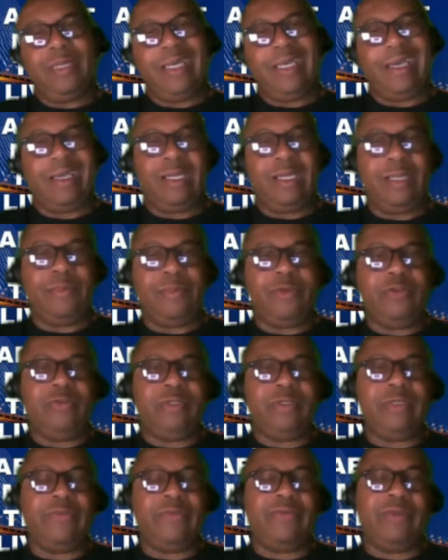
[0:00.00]
open, but how can I
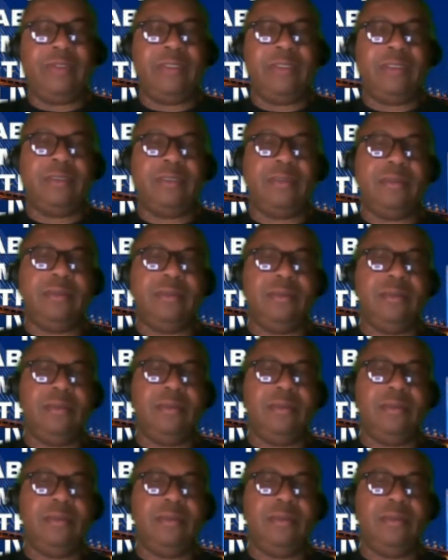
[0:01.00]
move differently?